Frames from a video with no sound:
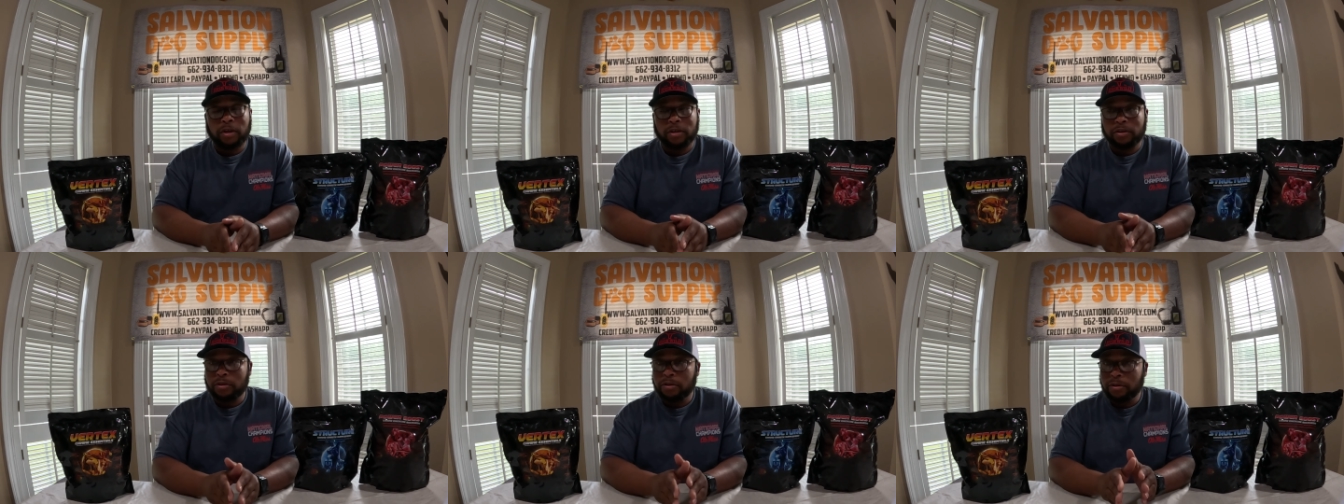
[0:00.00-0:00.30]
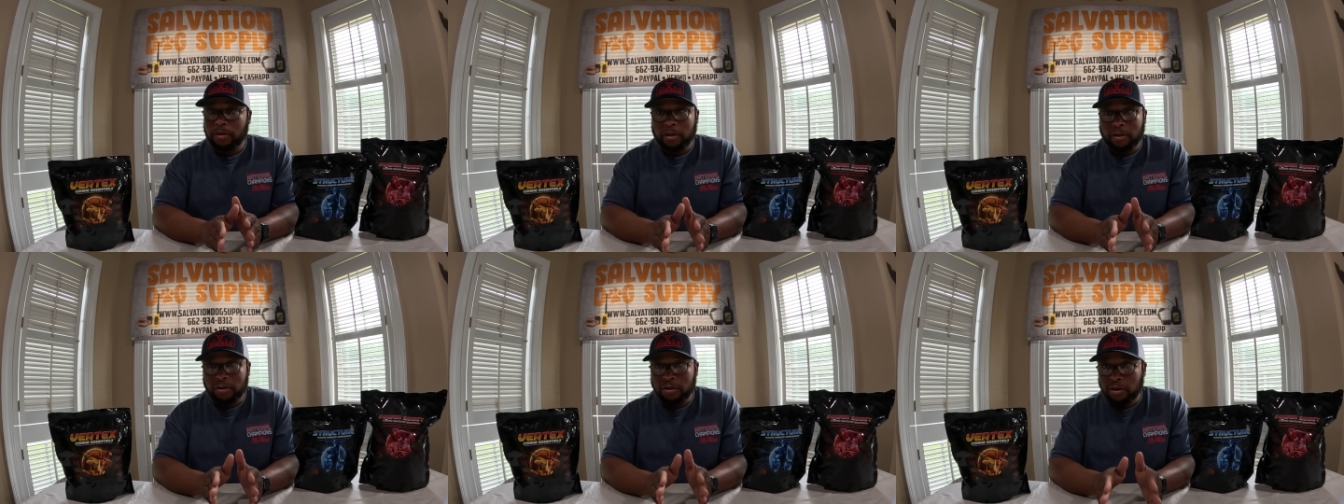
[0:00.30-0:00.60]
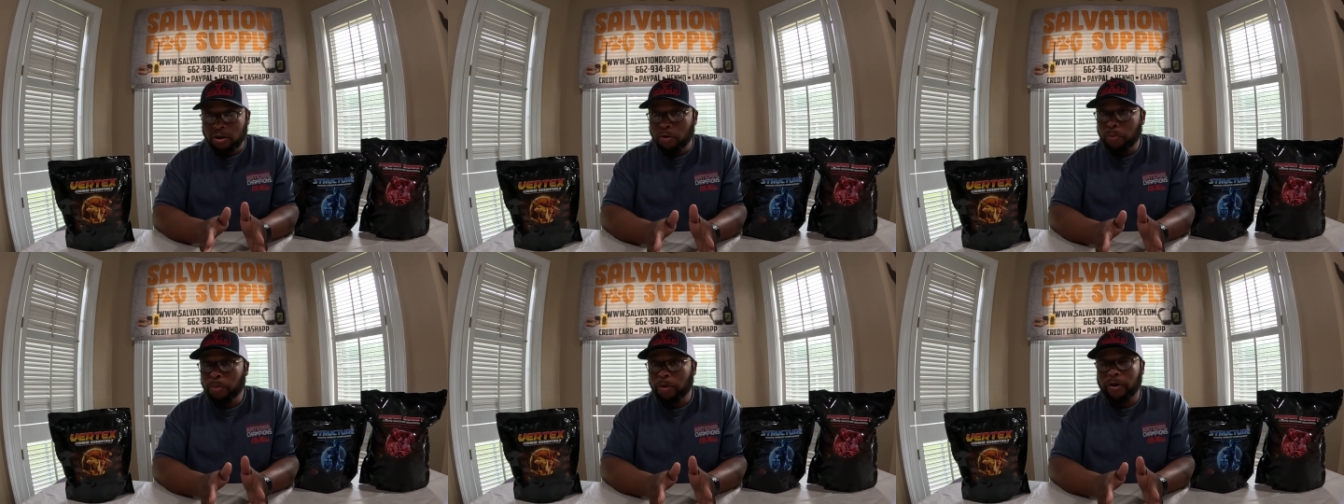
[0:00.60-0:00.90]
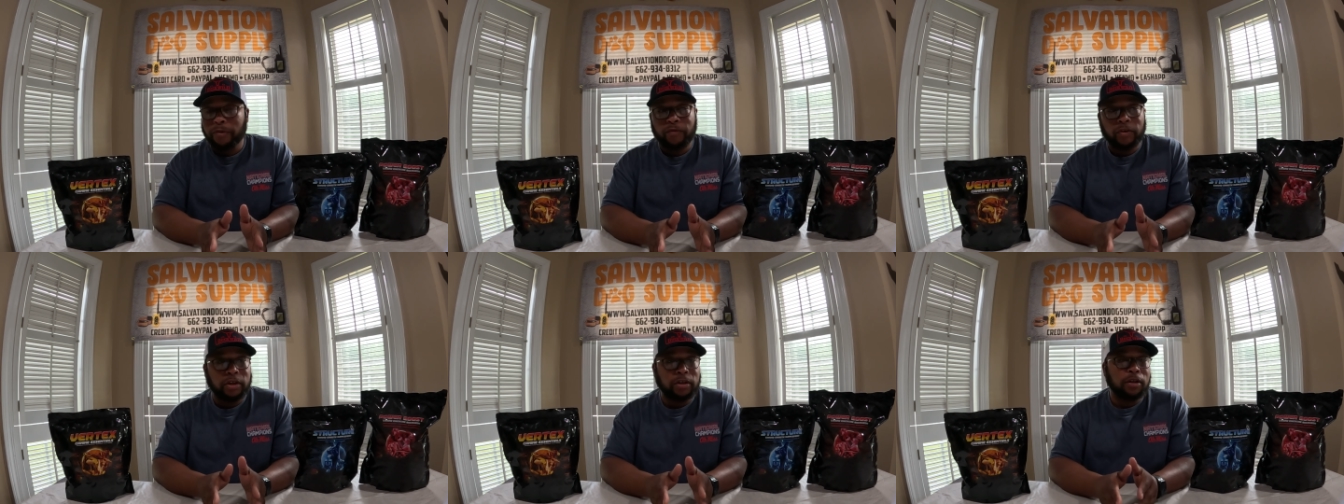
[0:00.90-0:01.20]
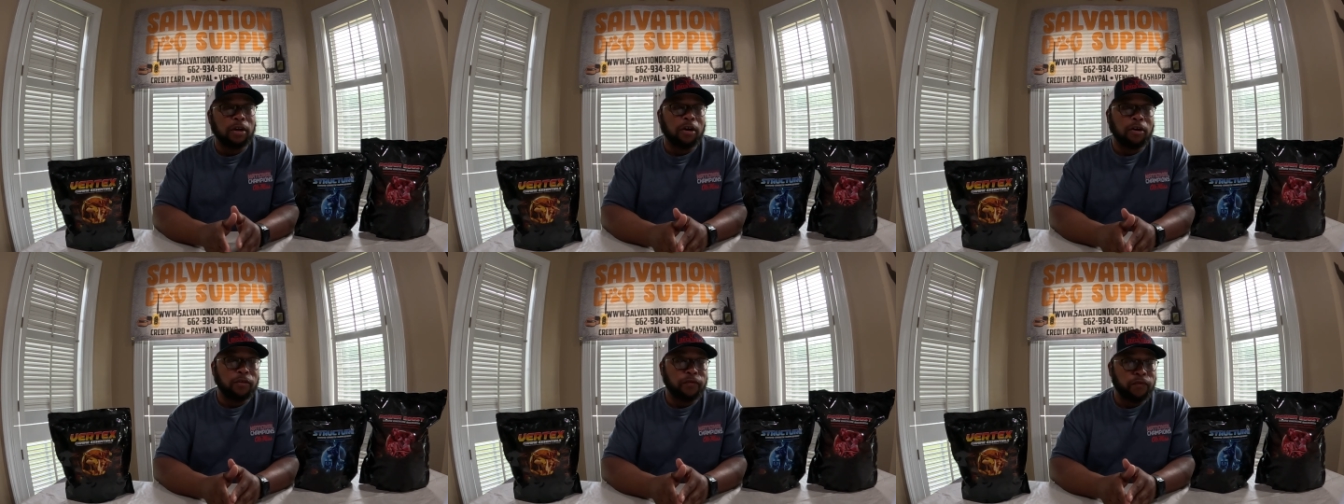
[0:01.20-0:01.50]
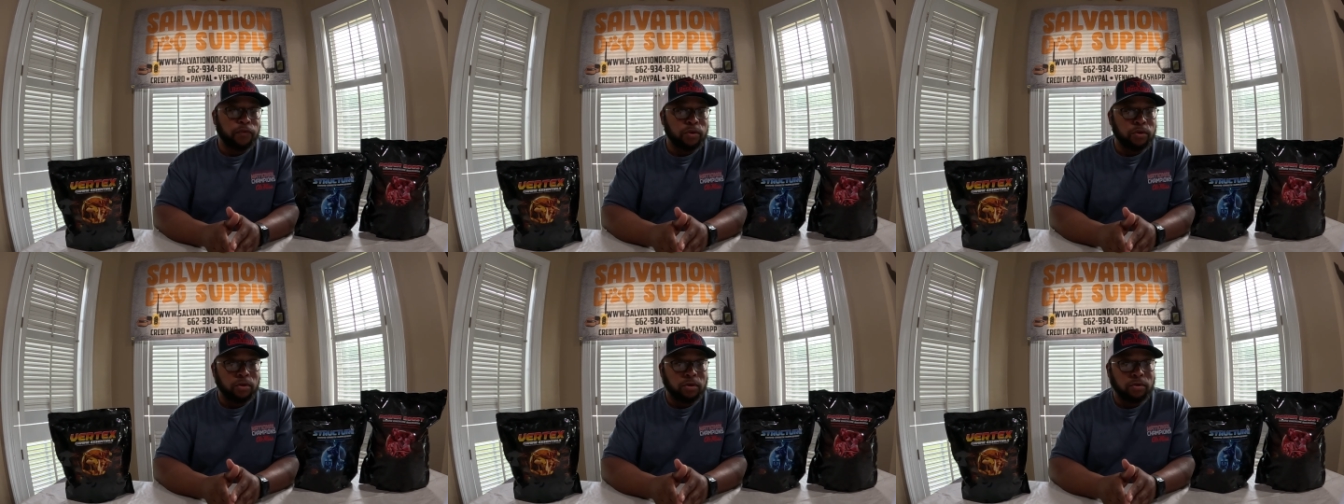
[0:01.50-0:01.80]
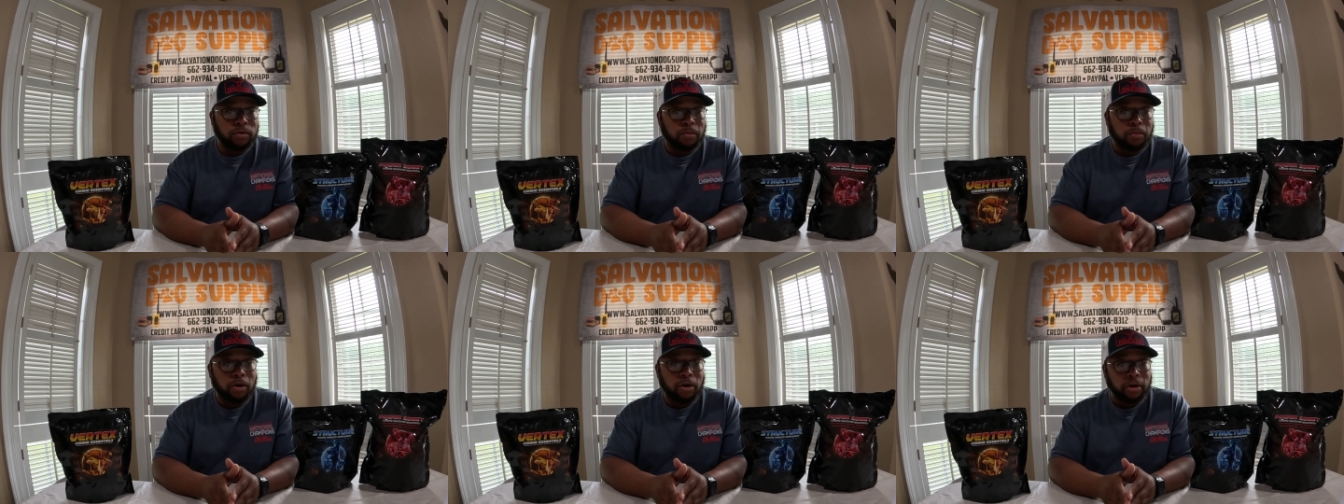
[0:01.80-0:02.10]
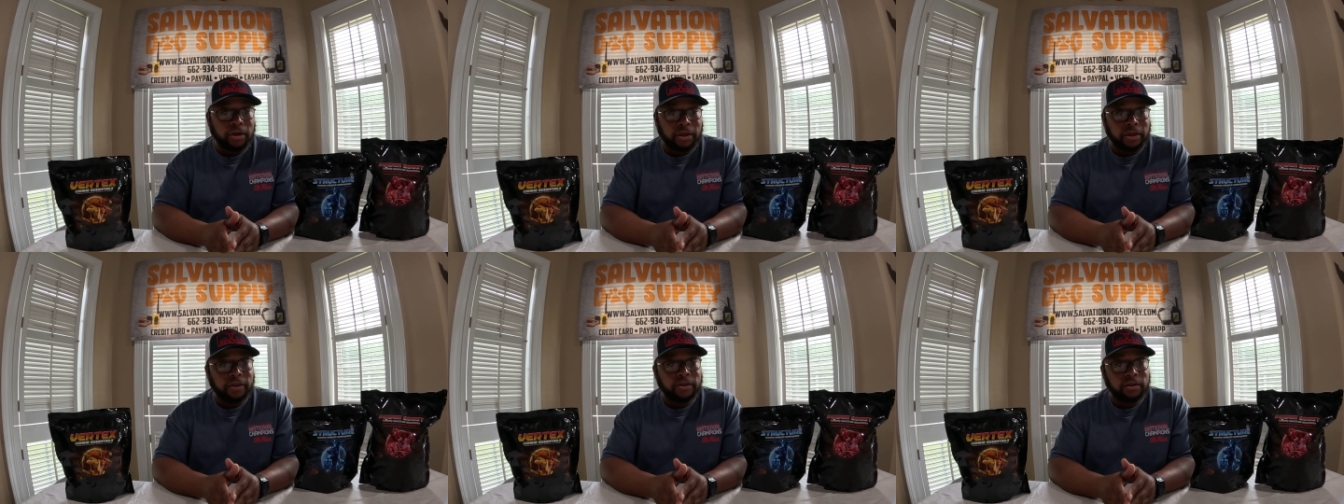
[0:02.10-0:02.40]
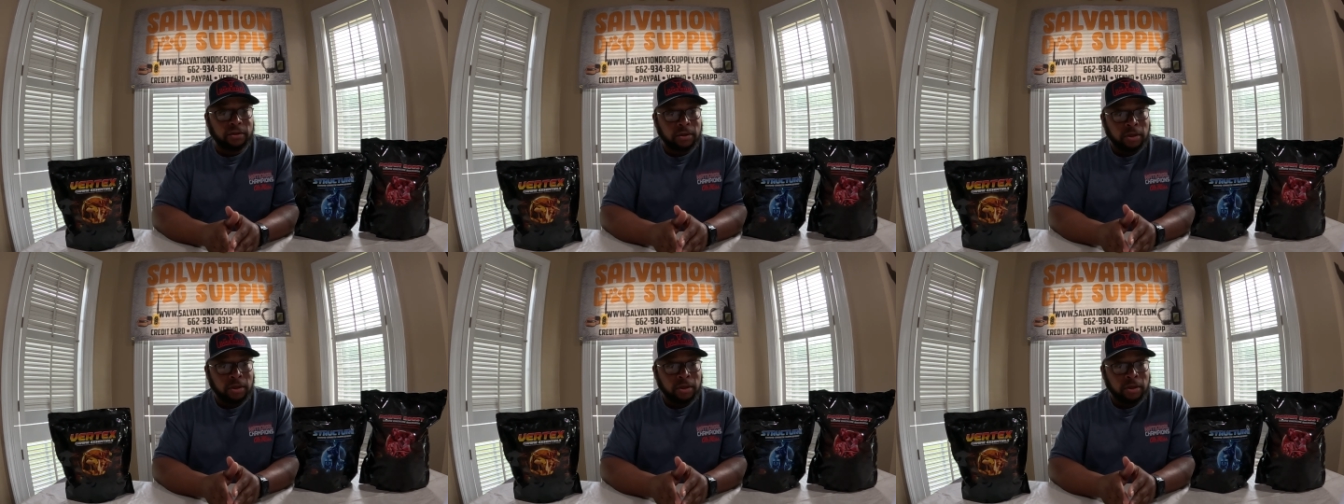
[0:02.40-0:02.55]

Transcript: There's, there's no perfect dog food on the market.